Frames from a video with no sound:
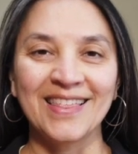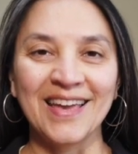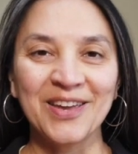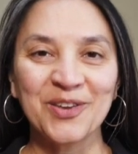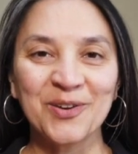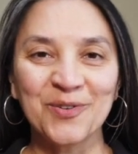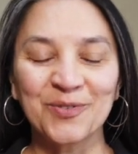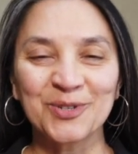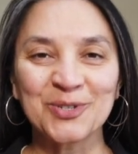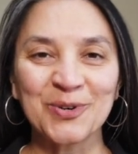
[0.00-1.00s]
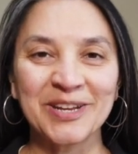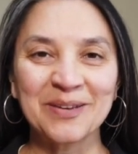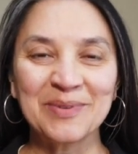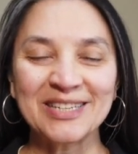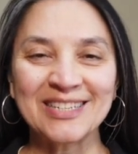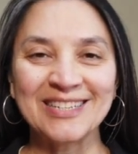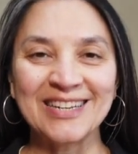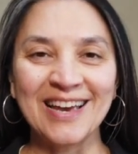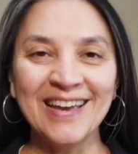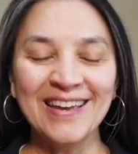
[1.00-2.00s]
Thank you for joining me
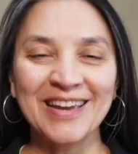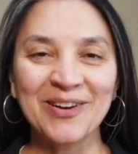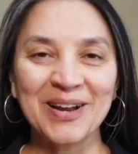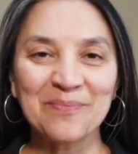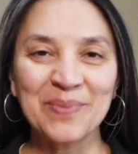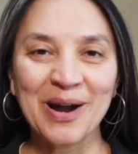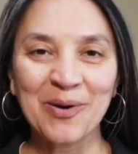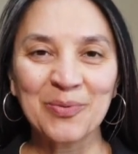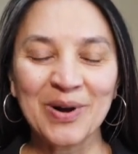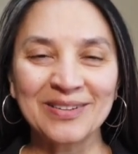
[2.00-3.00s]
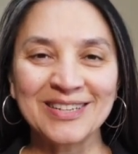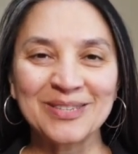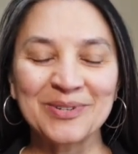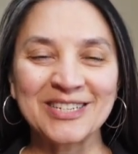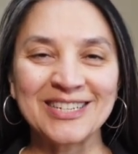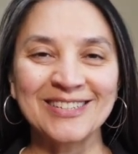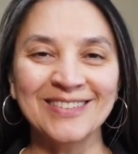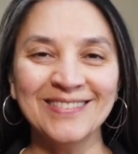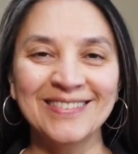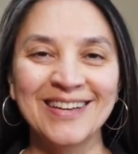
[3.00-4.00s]
today here at Empowered Wellness with
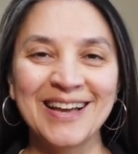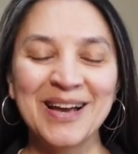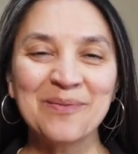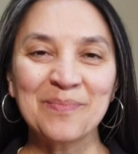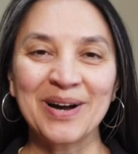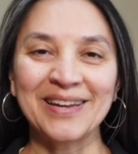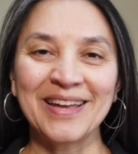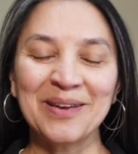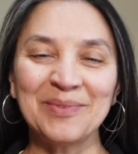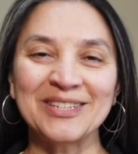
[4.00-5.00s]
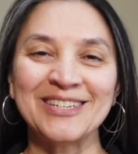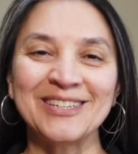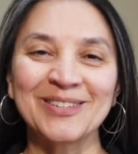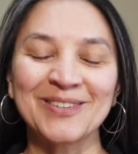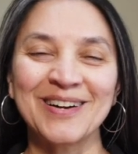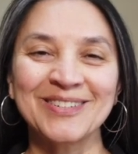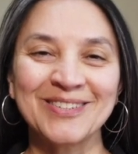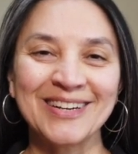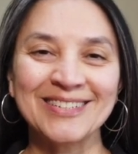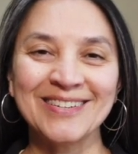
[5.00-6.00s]
Sheetal. My name is Sheetal
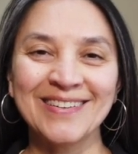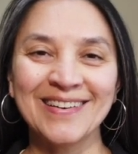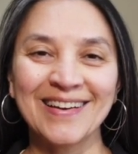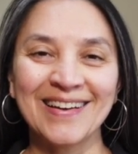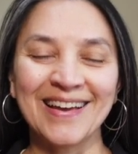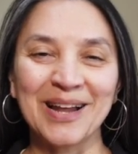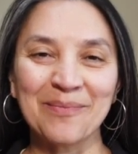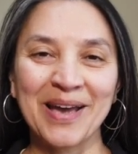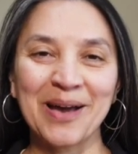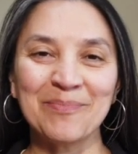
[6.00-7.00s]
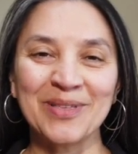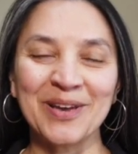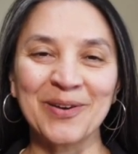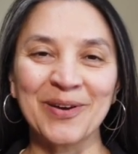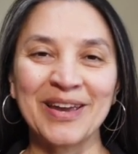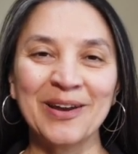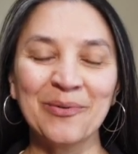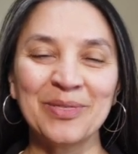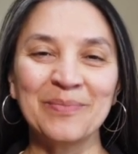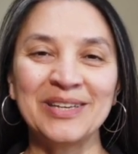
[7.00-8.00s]
Contractor, and I'm happy that you're
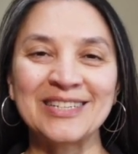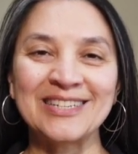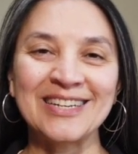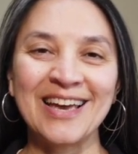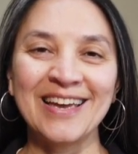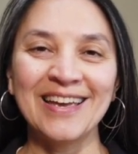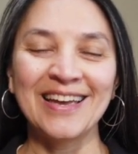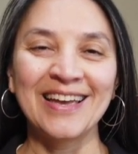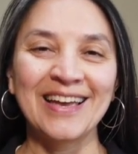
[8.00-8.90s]
here with me today.